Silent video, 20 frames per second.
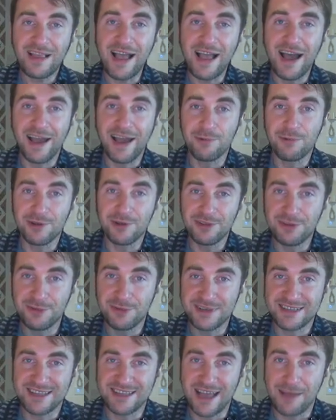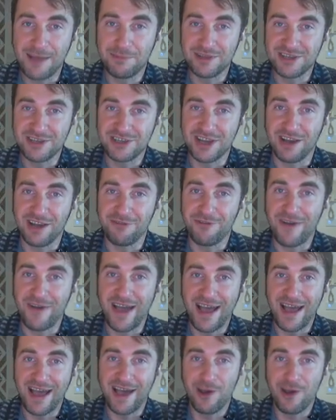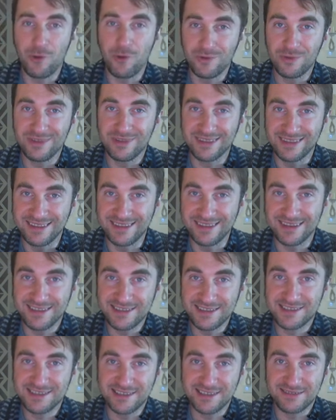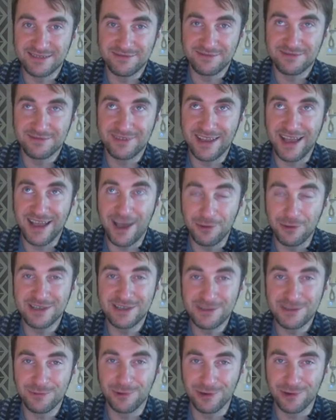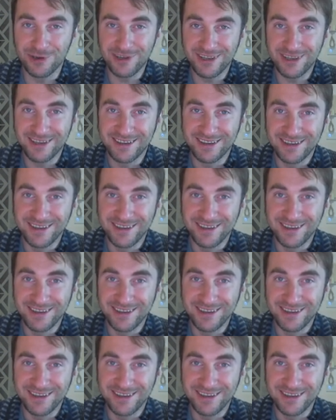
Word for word: I want to establish of how this work